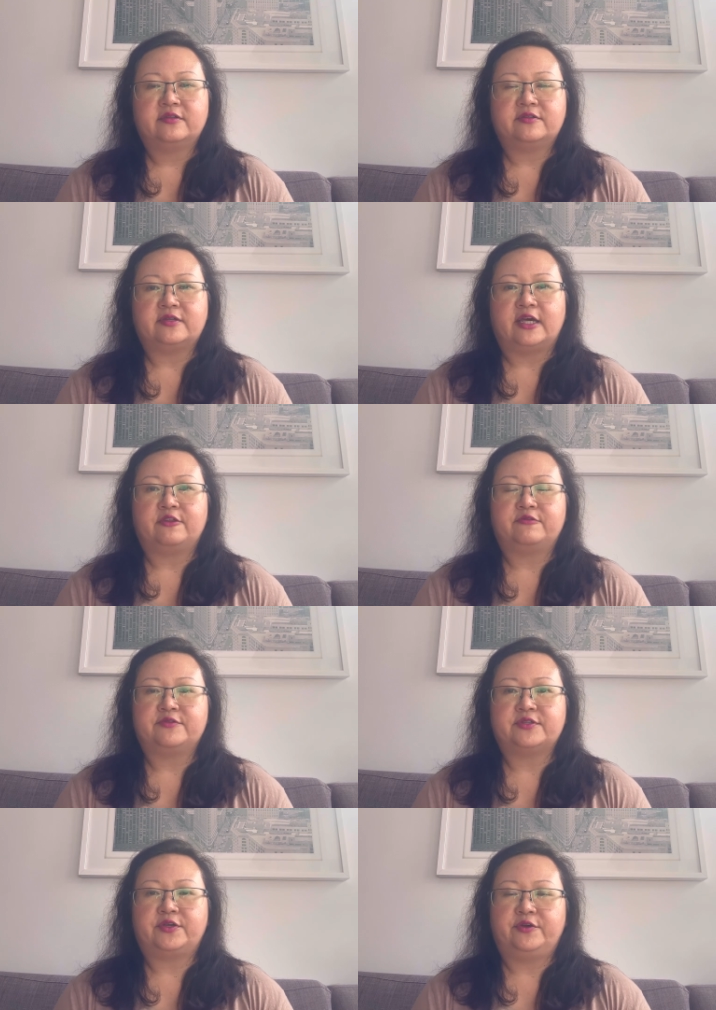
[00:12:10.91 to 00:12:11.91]
to get through
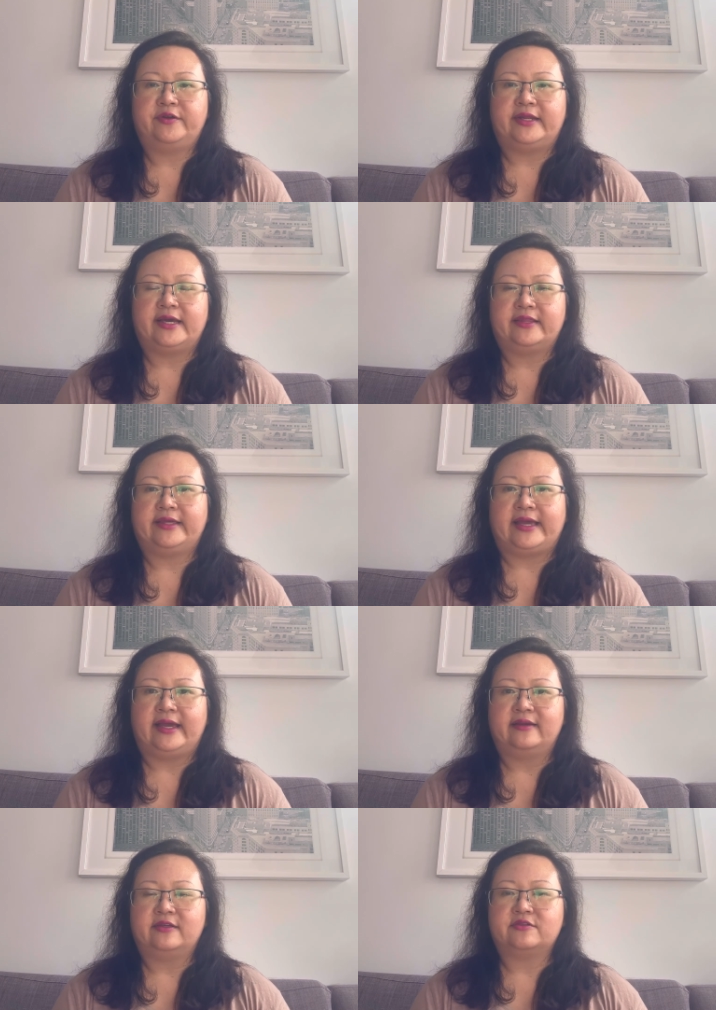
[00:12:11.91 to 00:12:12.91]
security at the
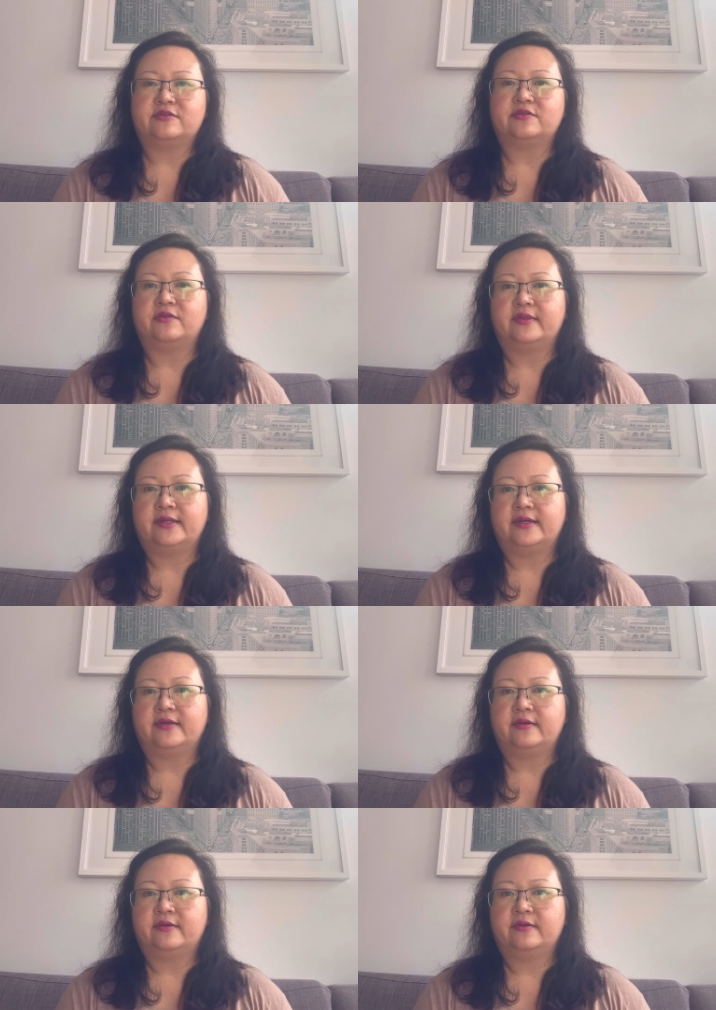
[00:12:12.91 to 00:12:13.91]
gate into
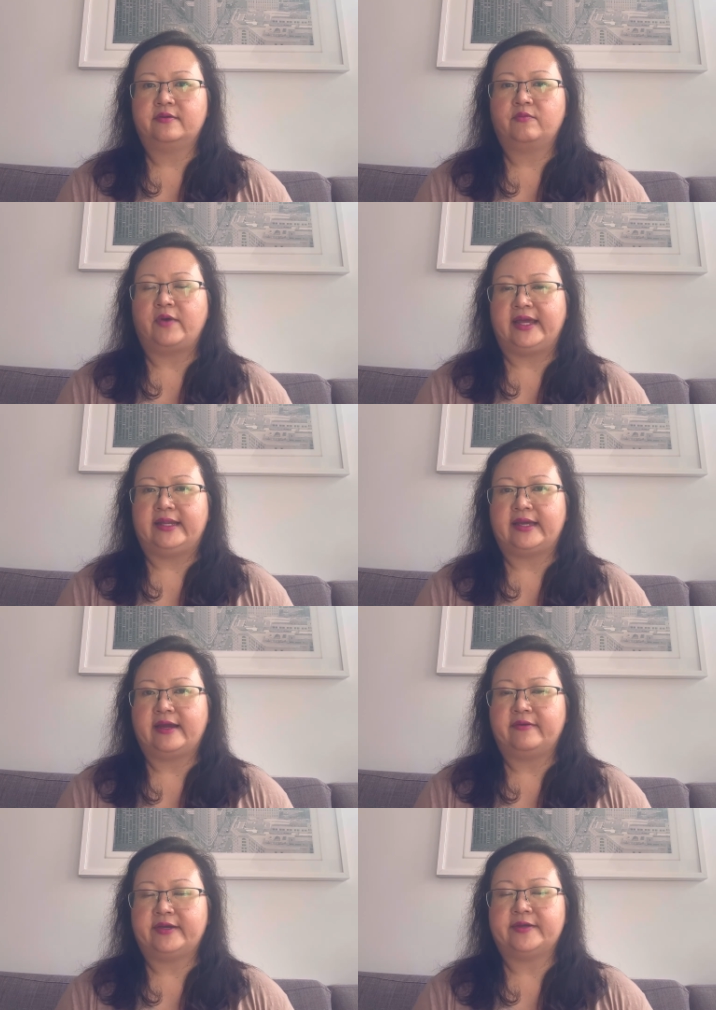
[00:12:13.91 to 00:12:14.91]
the waiting
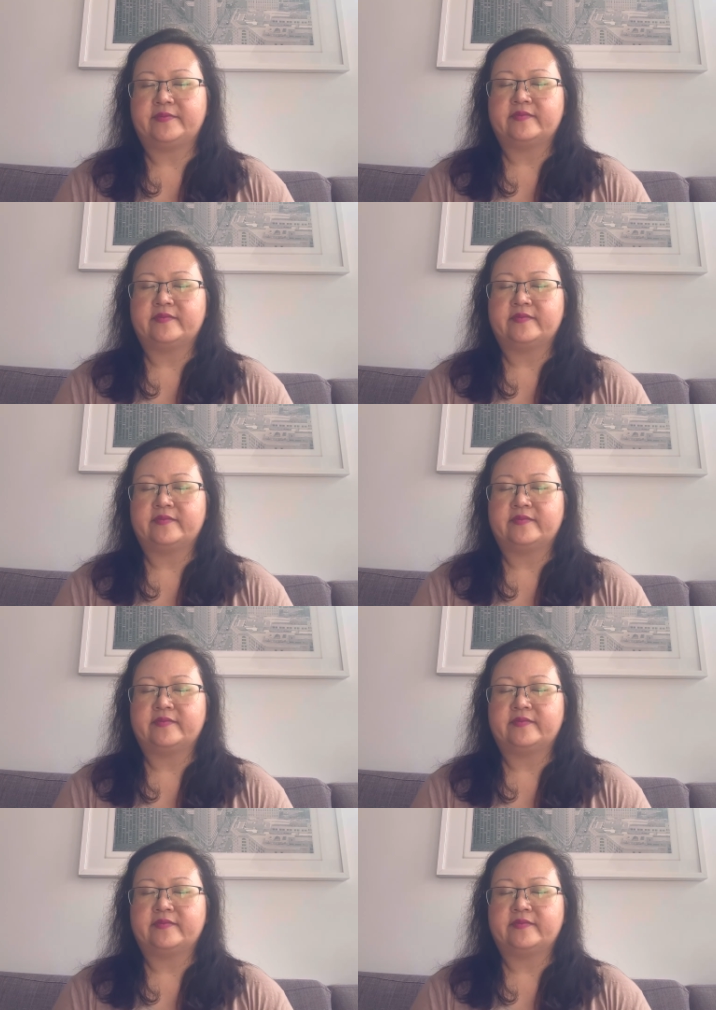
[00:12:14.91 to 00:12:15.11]
area.